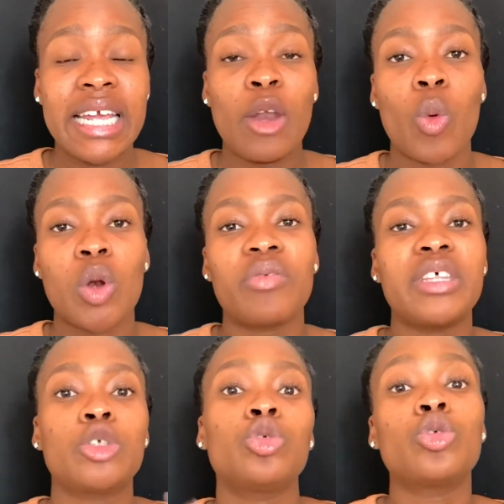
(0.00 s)
in one of their
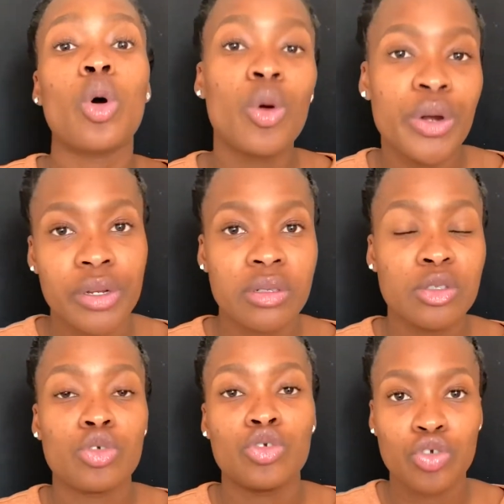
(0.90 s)
tutorials
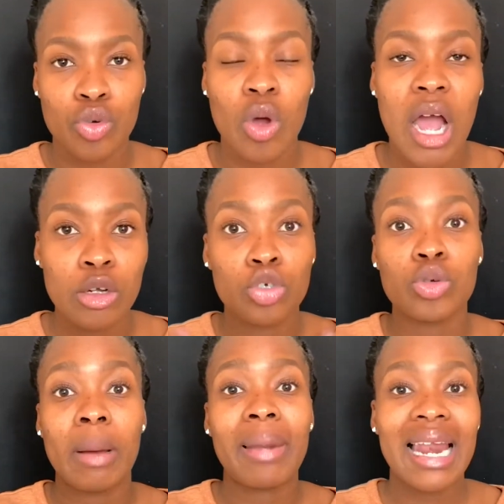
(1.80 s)
to show how to
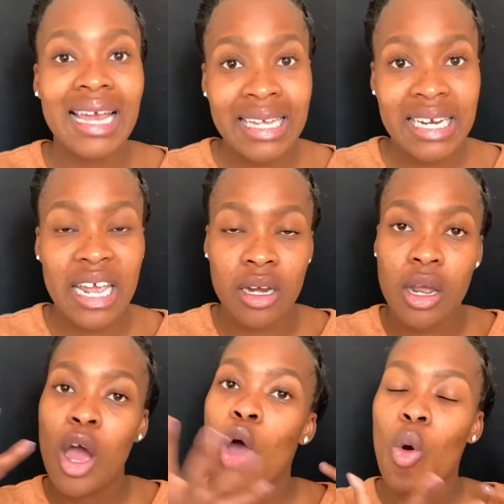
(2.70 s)
apply it and
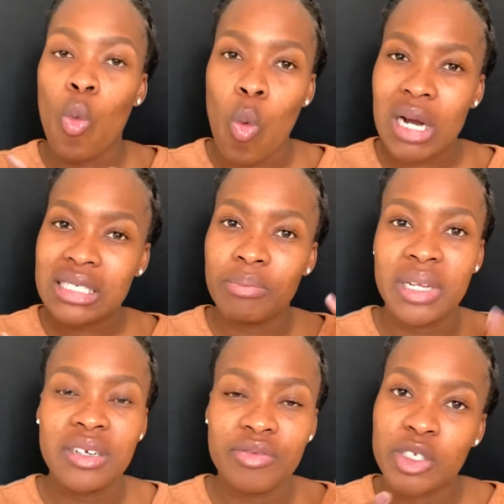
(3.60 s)
what
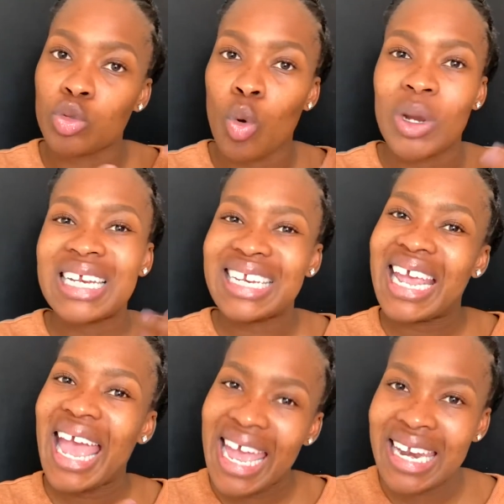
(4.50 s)
benefits or what it
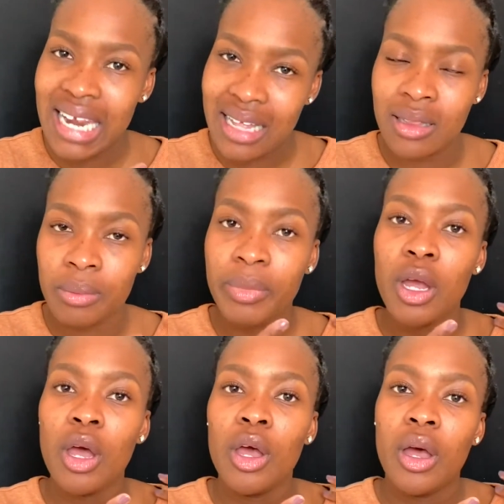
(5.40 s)
can help
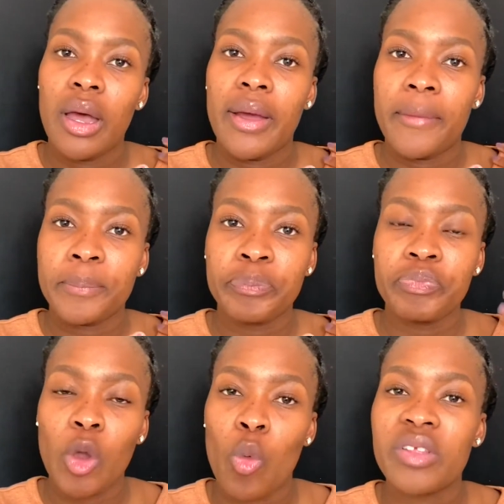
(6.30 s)
um,
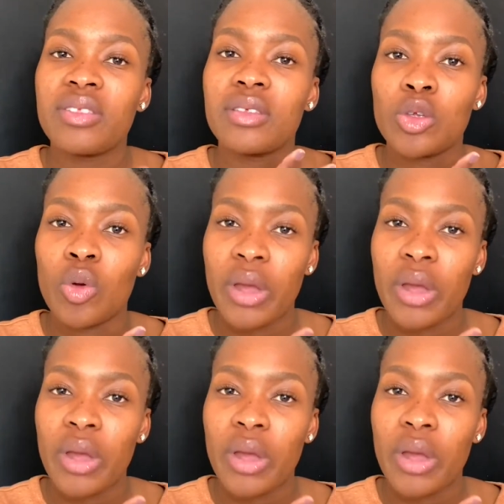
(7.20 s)
with your